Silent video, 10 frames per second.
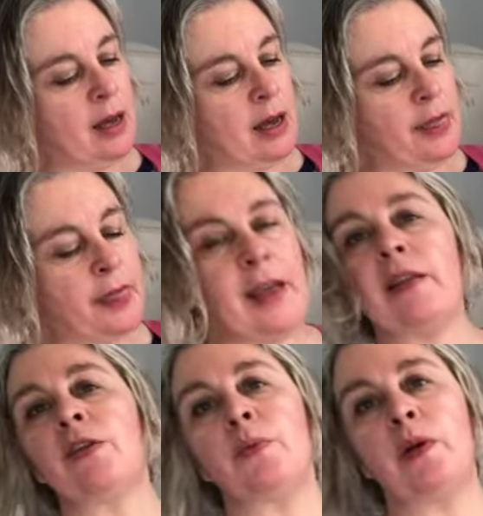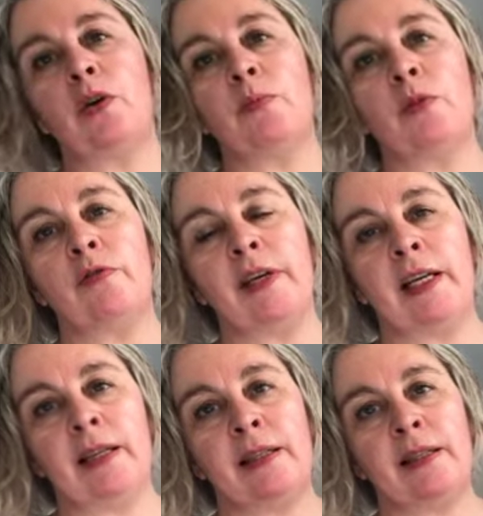I think this will look more
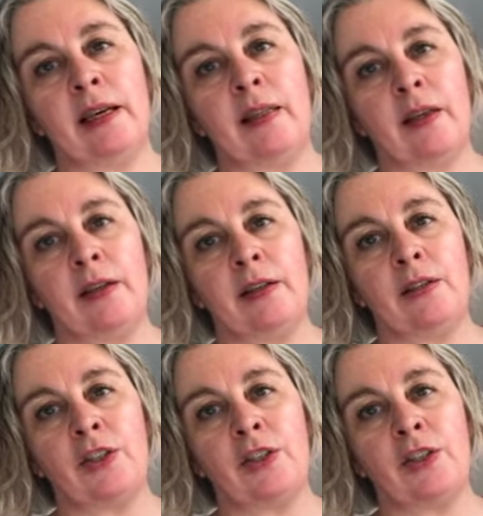realistic than